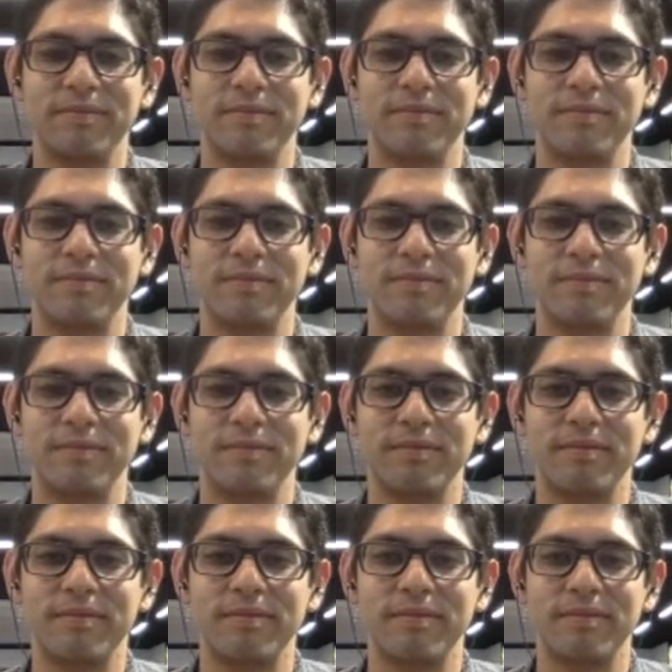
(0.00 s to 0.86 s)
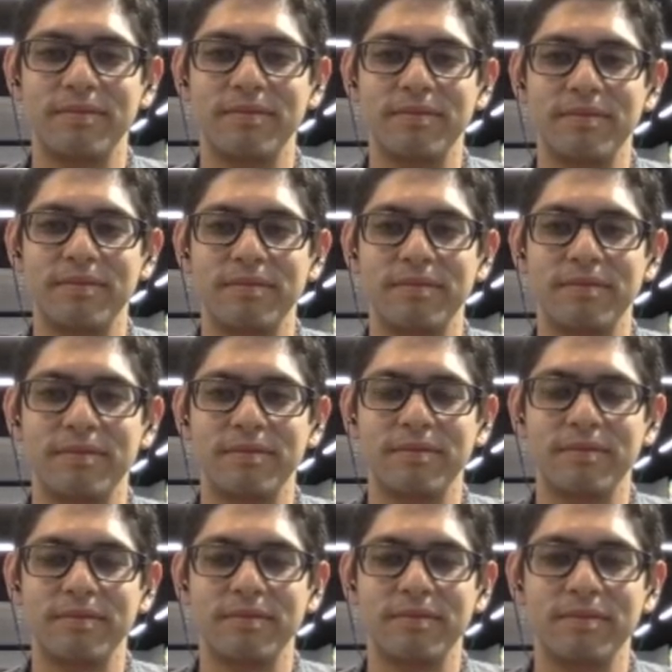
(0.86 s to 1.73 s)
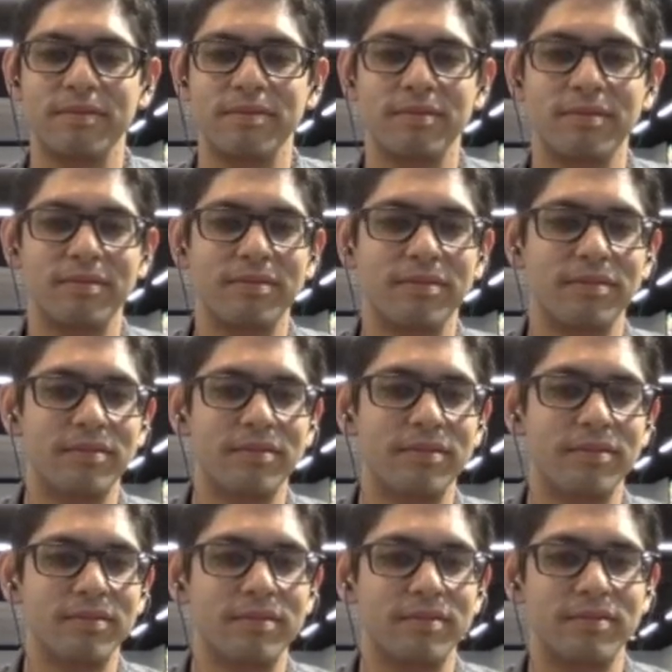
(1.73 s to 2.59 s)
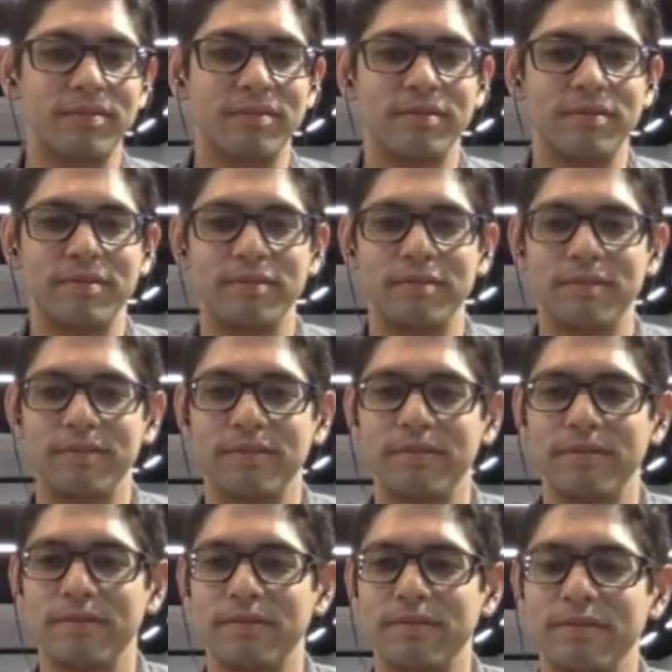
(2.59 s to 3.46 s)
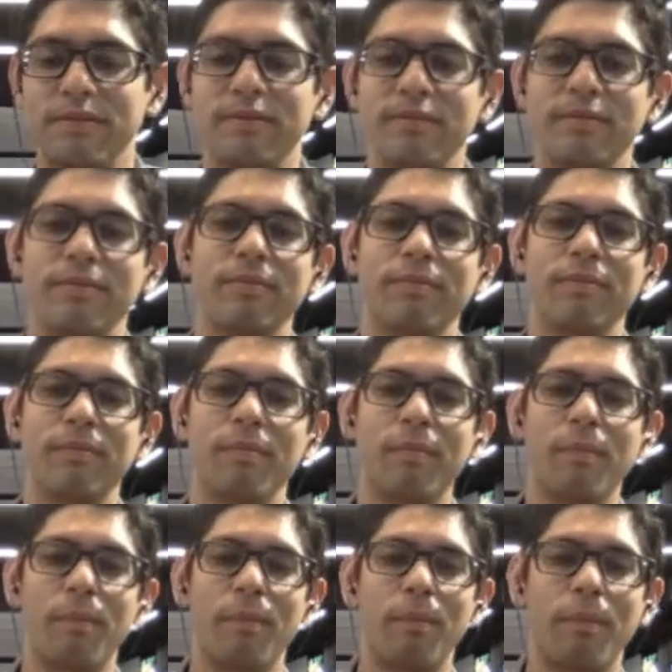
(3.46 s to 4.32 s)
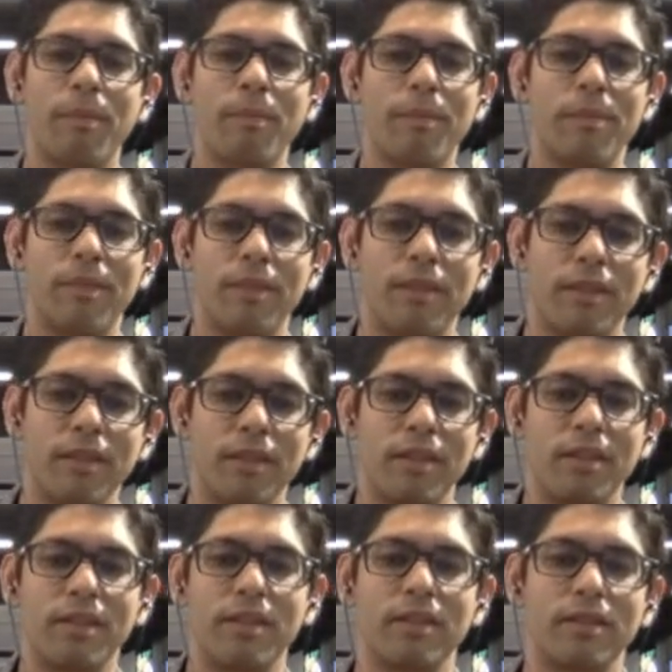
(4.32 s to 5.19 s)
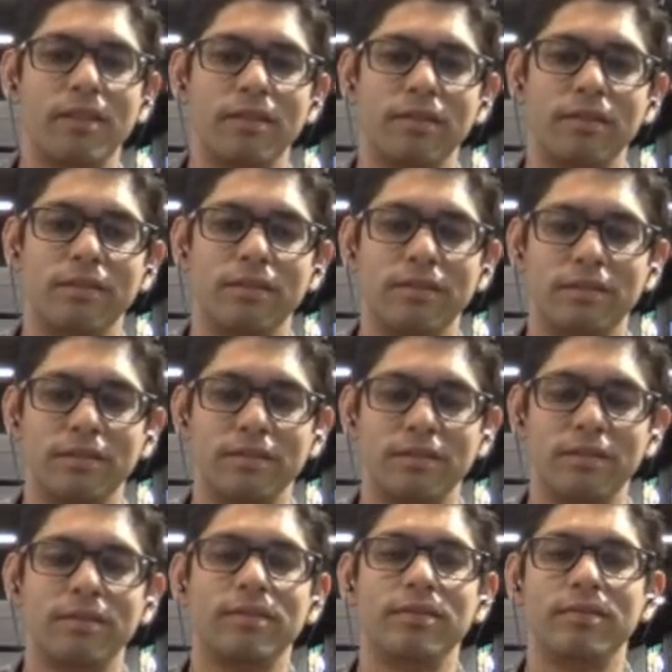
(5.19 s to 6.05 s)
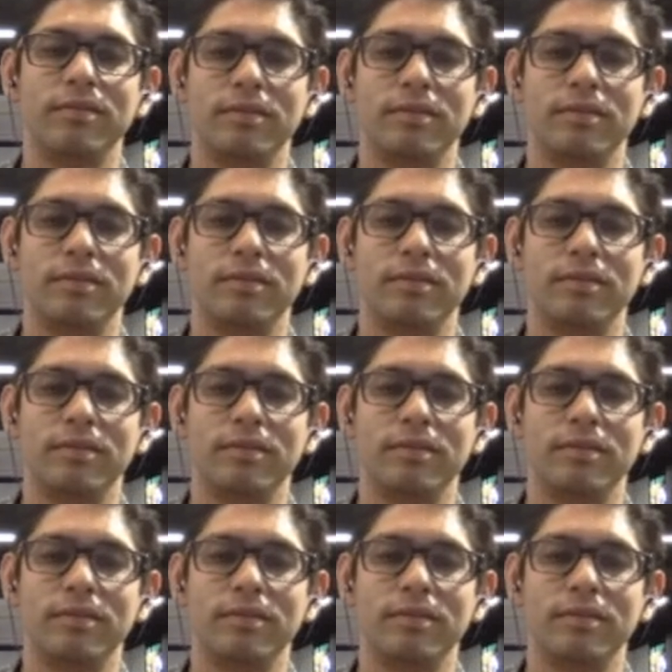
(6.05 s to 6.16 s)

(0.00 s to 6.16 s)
[no speech]